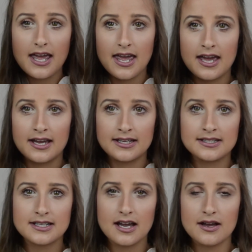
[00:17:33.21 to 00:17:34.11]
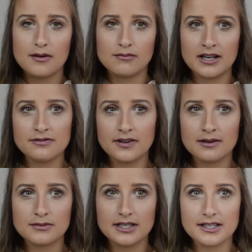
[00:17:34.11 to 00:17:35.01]
and my
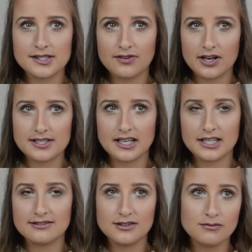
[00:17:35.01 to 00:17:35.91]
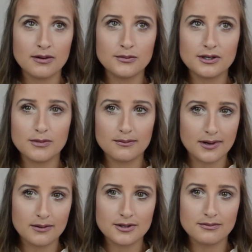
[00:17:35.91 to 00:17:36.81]
family, as far as I can remember, my
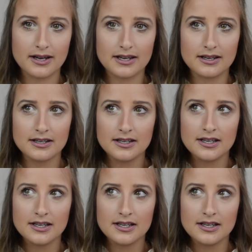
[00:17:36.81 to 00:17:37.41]
mom and my